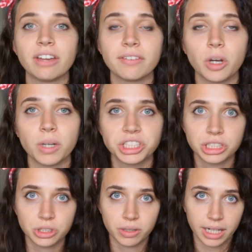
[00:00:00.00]
you have any
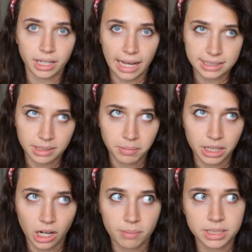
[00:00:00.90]
questions, you can ask them in
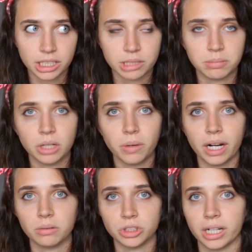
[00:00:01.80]
the comment section below, and
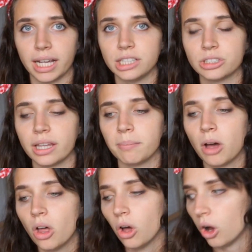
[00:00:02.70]
I will try to answer them.
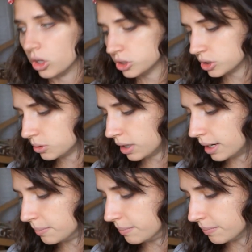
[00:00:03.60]
Also,
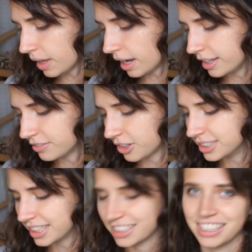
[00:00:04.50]
I have
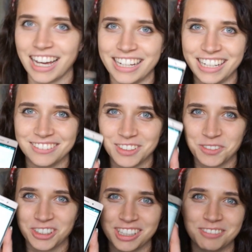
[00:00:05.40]
contacted the HiNative
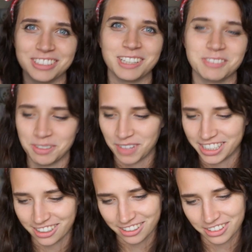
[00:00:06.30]
support a couple times on mine
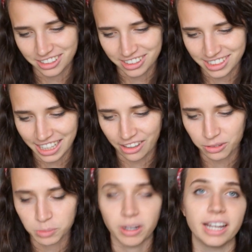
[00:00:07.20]
just to see how they
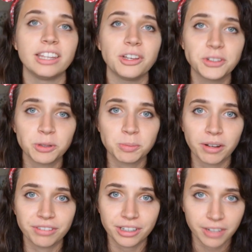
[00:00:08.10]
respond, and they usually respond
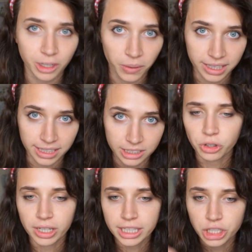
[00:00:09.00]
very, very quickly. So
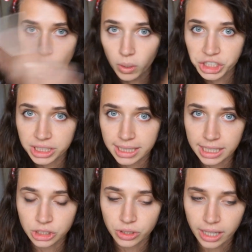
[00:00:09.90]
you can get your questions
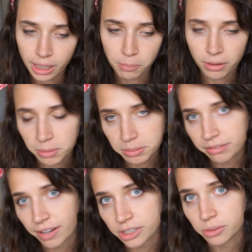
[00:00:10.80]
answered there, probably
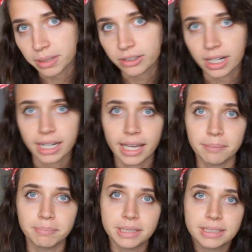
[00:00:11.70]
faster and better than I can,
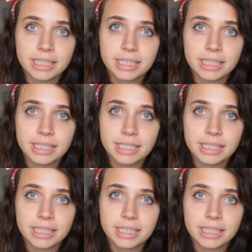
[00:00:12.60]
but